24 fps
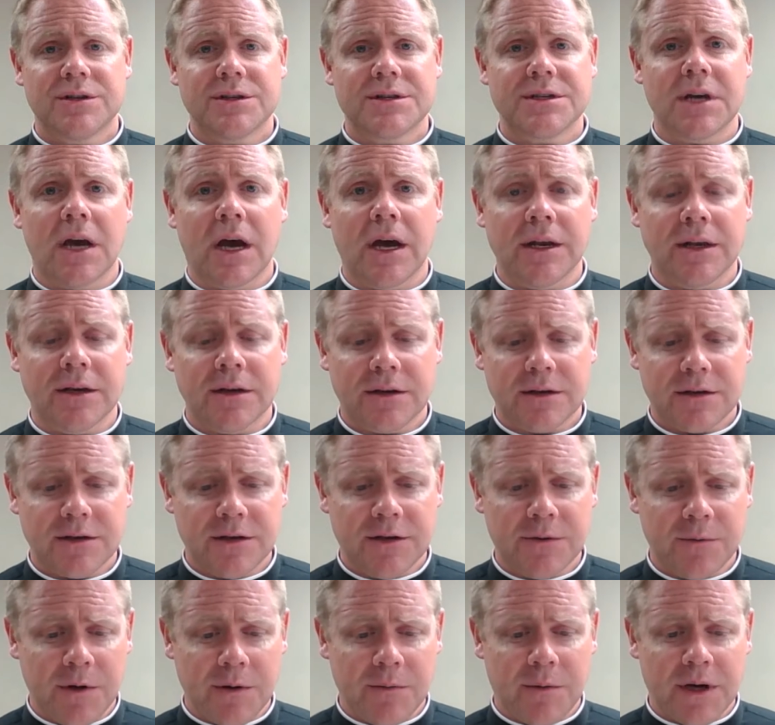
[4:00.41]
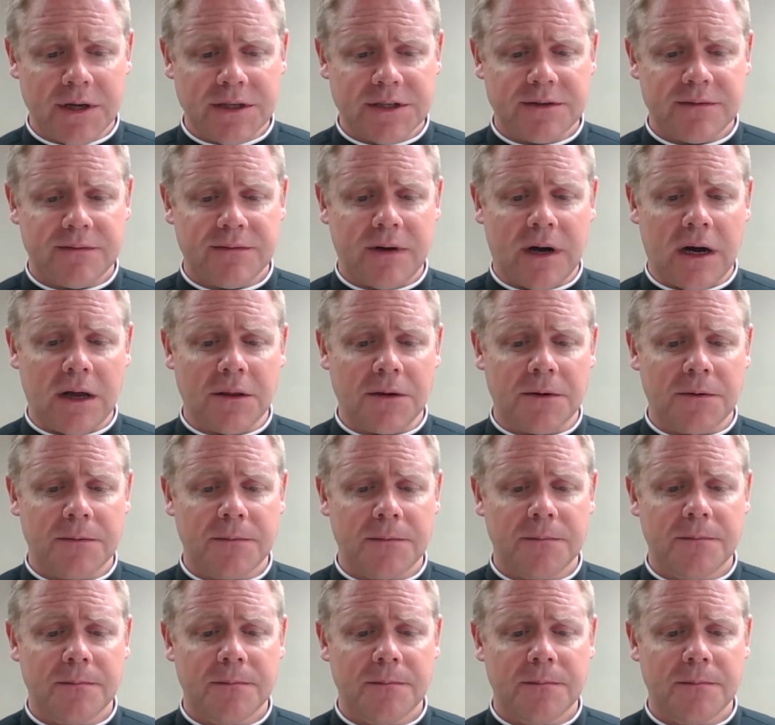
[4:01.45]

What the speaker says: son do we want to follow?